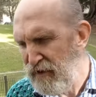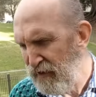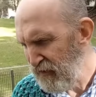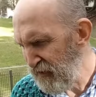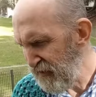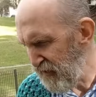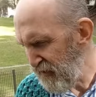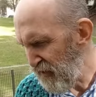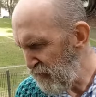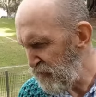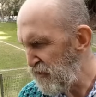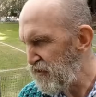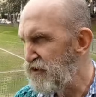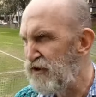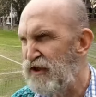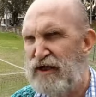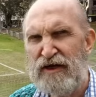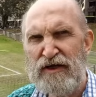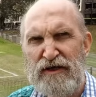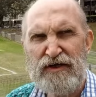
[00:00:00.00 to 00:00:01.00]
There's no
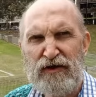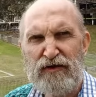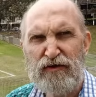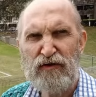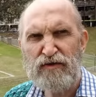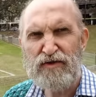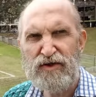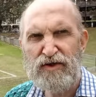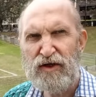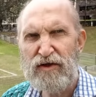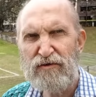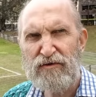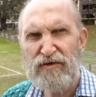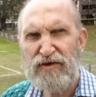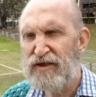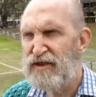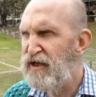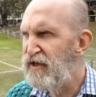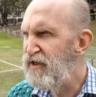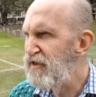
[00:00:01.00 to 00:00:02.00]
such thing as a good suit.
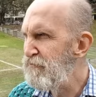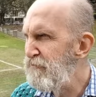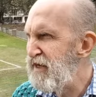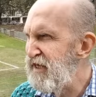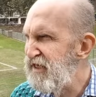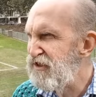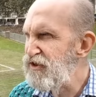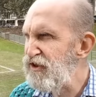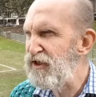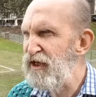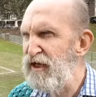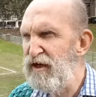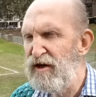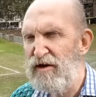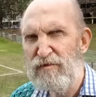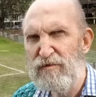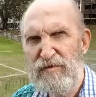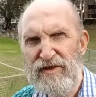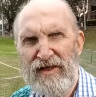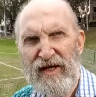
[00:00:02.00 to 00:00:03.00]
Just let the manager get
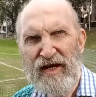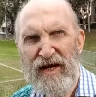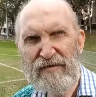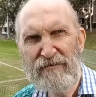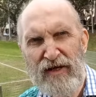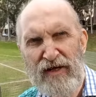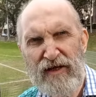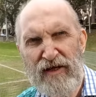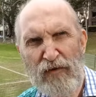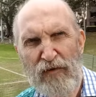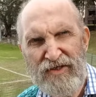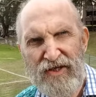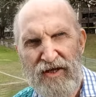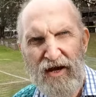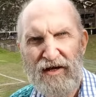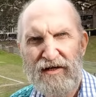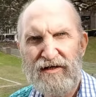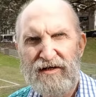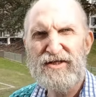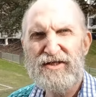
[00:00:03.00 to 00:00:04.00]
on with the game. They're the ones that
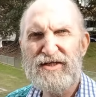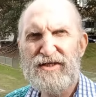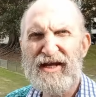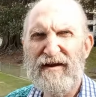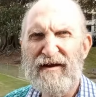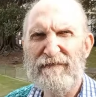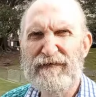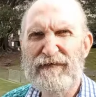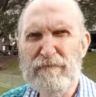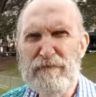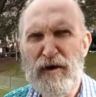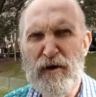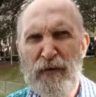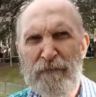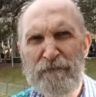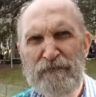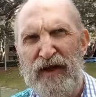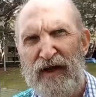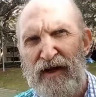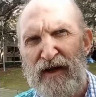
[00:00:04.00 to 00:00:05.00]
understand football.